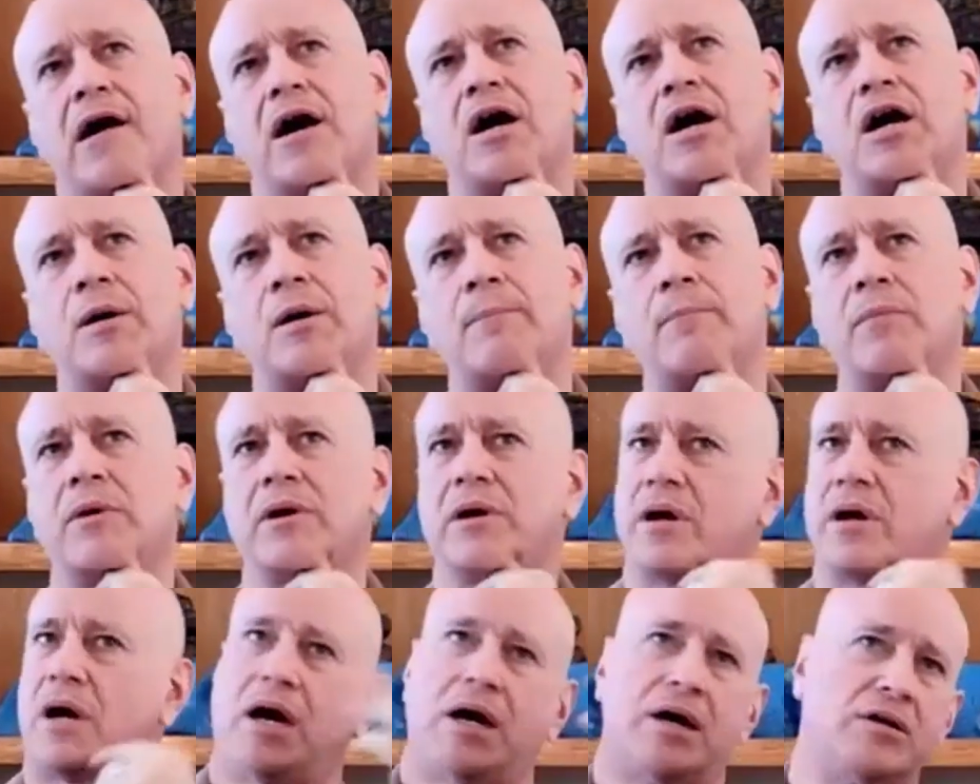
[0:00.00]

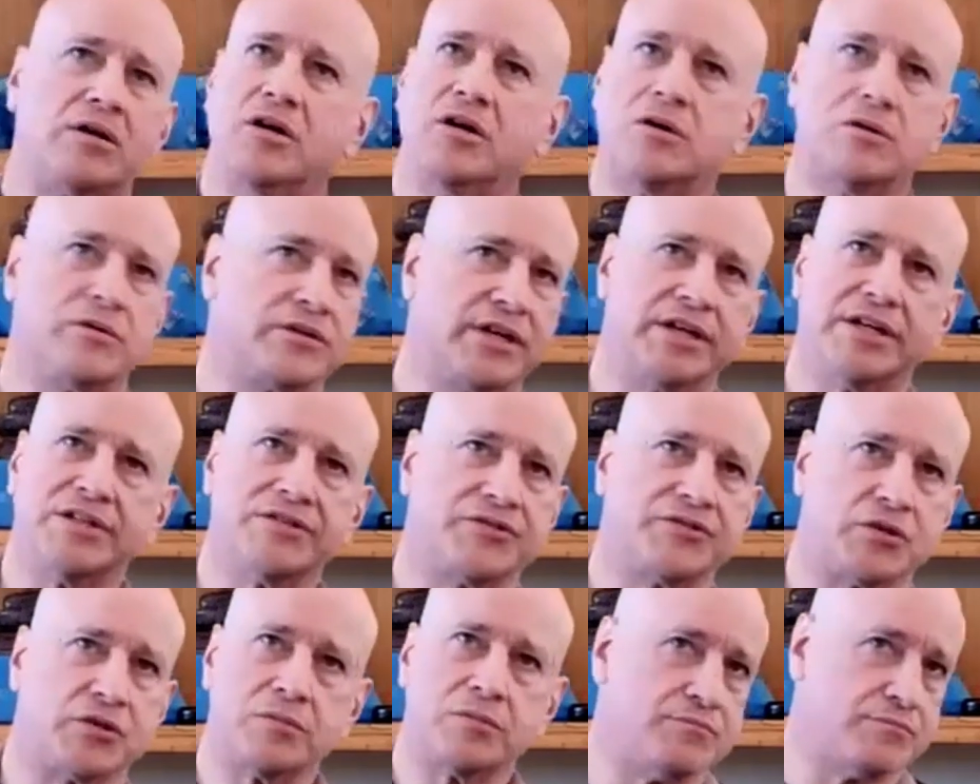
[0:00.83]
I don't know the
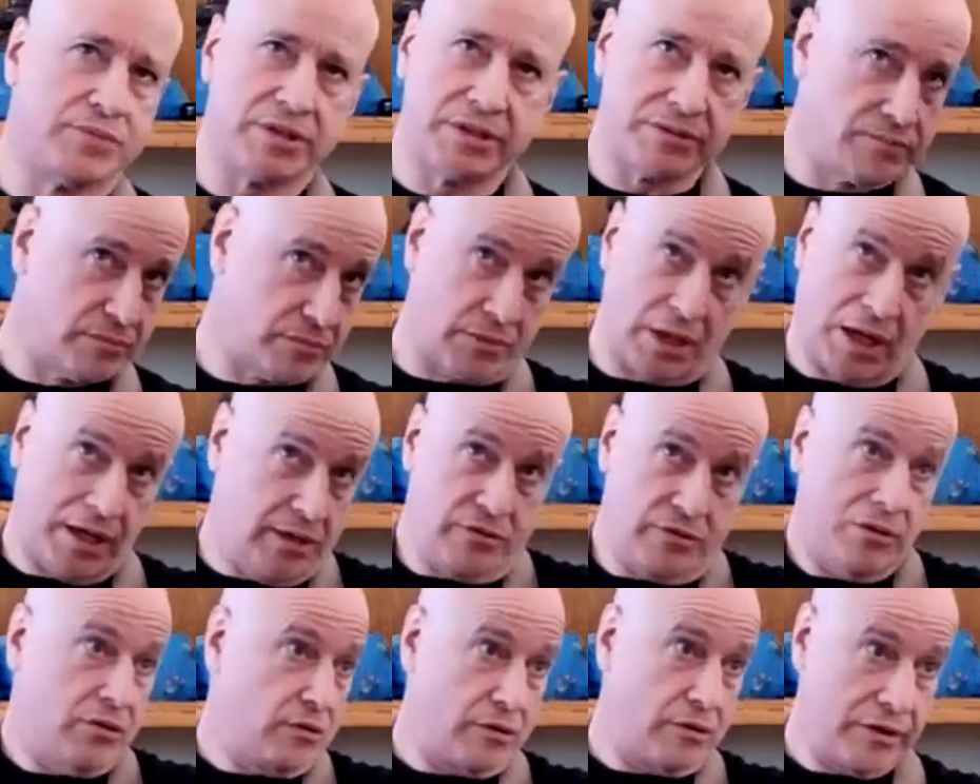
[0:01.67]
answer, but
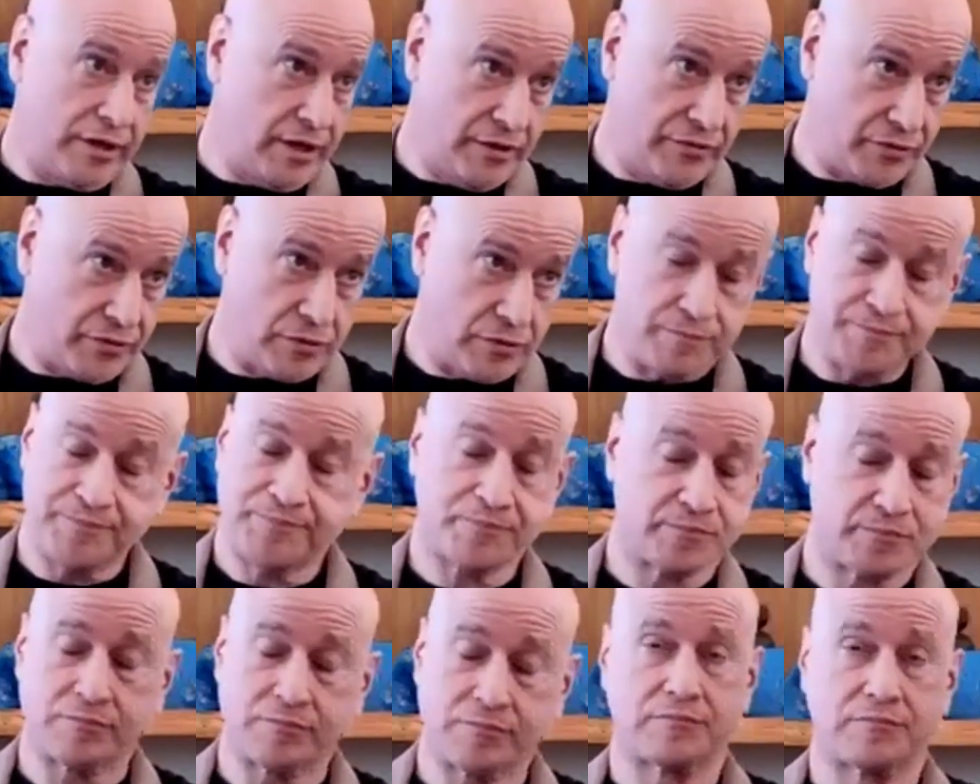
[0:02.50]
I don't know the answer,
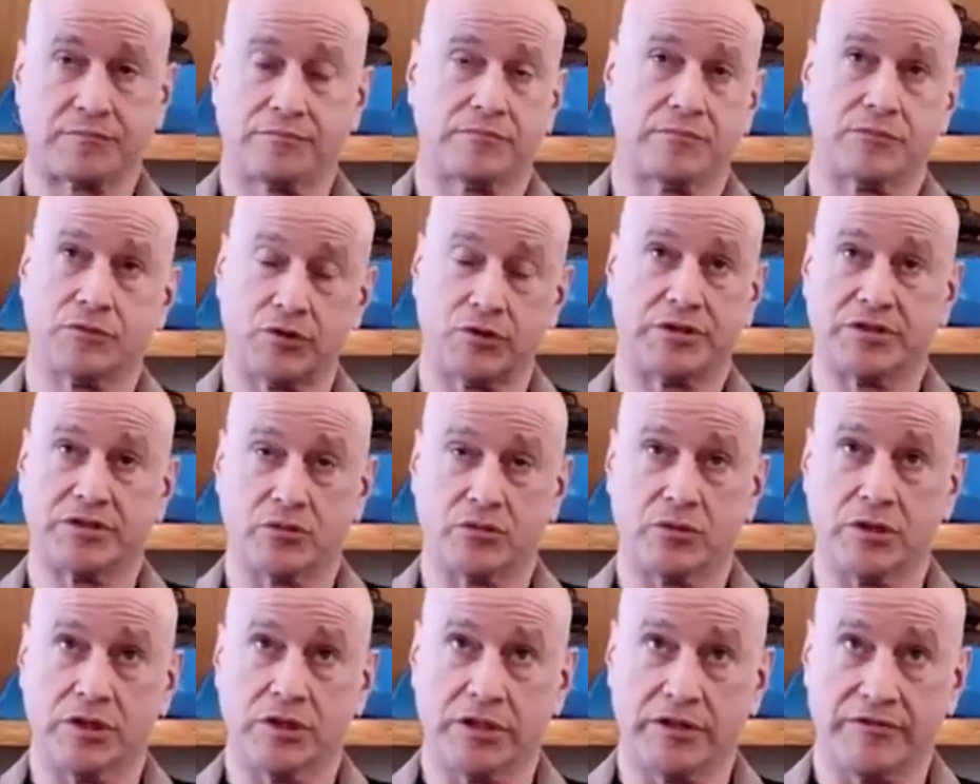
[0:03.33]
which is
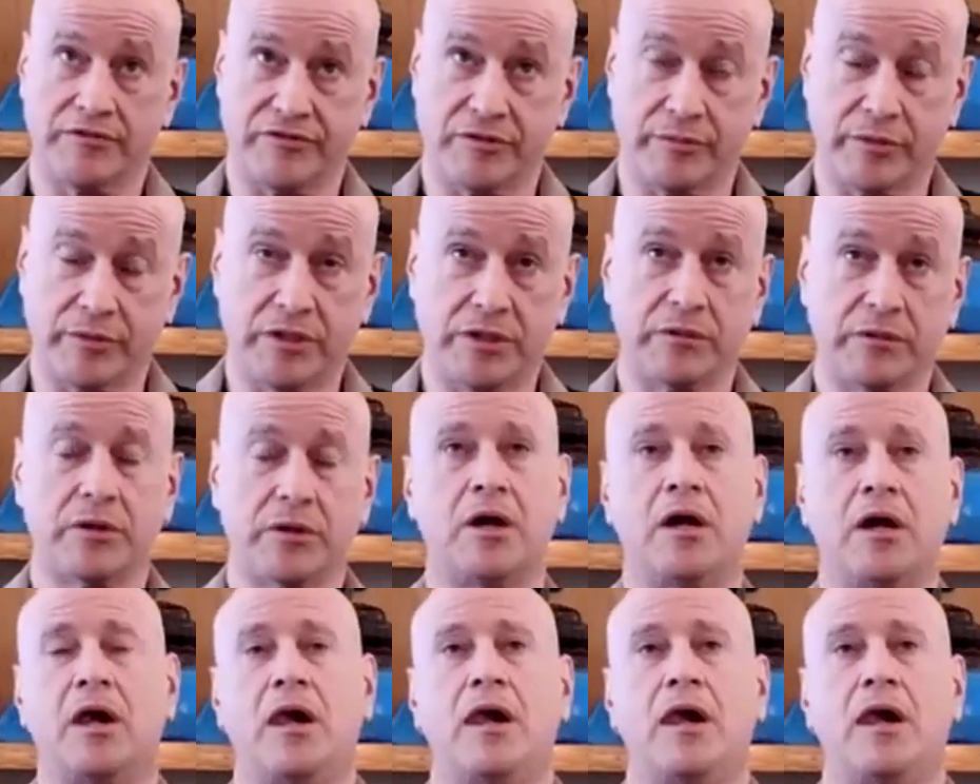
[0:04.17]
a relief for me.